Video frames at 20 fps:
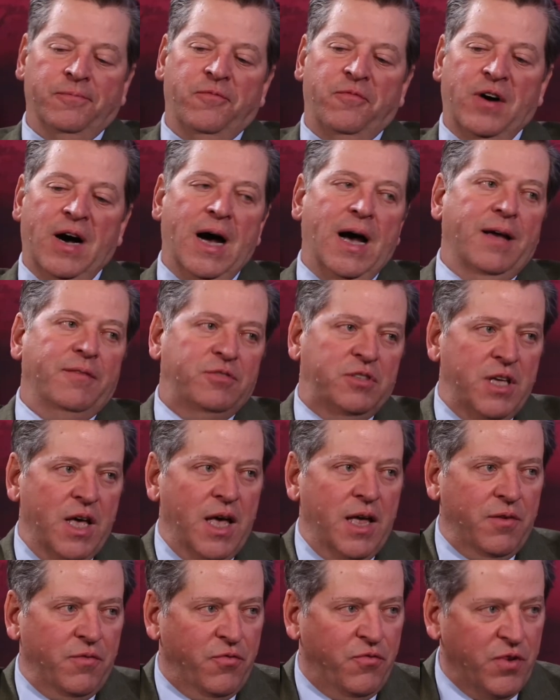5,
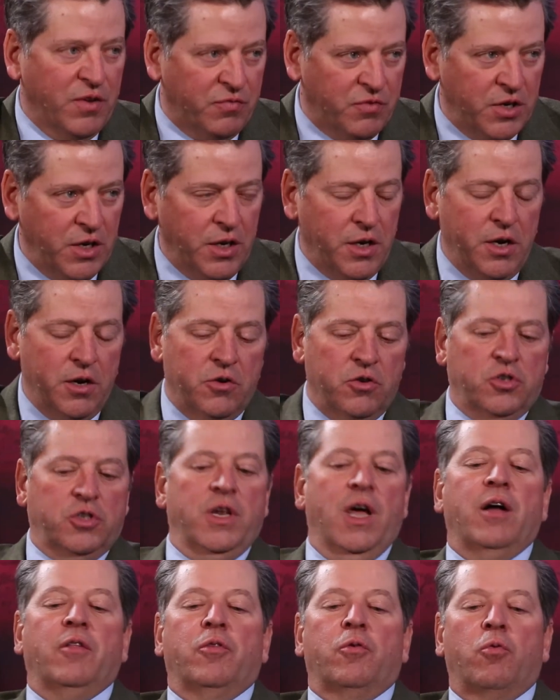10, 15 years
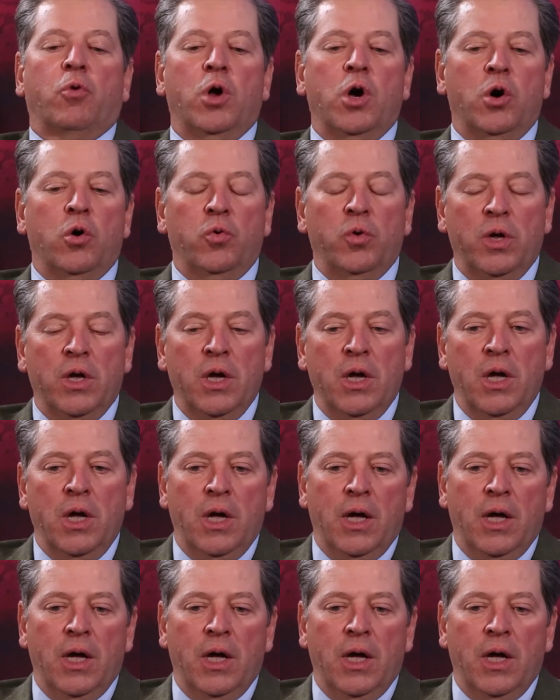down the road.